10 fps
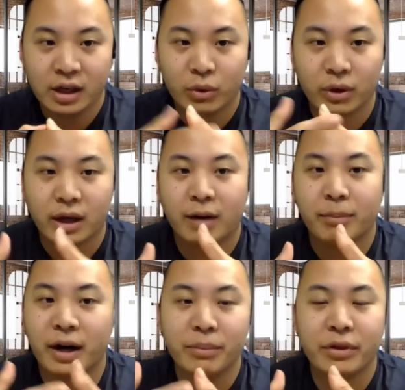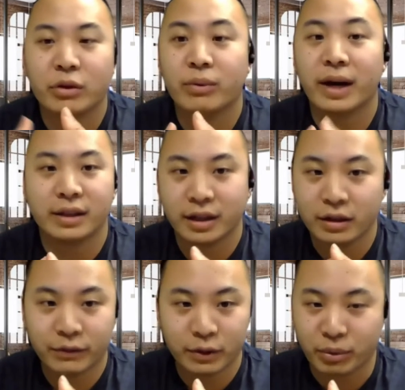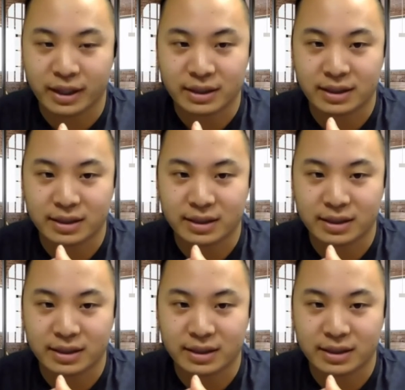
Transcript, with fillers: will come up throughout the interview process